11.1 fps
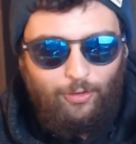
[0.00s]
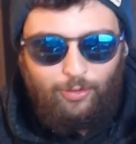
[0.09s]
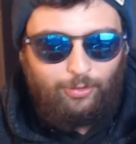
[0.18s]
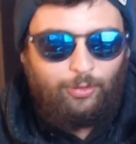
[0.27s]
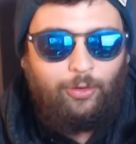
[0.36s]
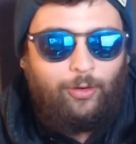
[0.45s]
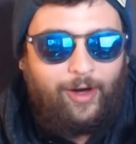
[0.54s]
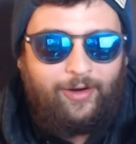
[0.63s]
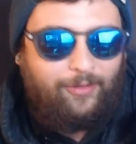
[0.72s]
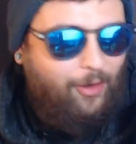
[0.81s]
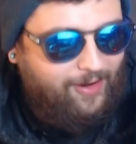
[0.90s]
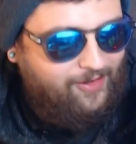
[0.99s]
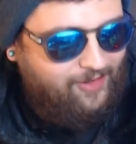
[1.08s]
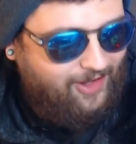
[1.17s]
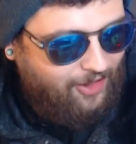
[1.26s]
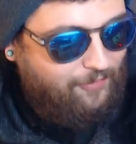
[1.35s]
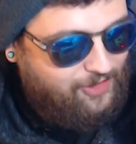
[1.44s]
oh, I don't know. I
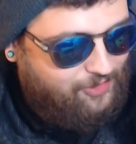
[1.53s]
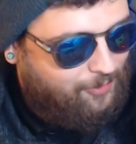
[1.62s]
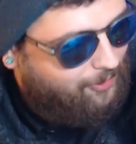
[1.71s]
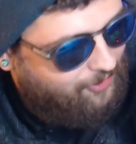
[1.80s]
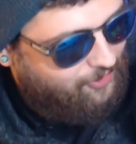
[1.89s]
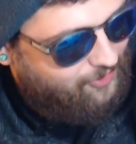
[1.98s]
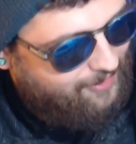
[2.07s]
love esports,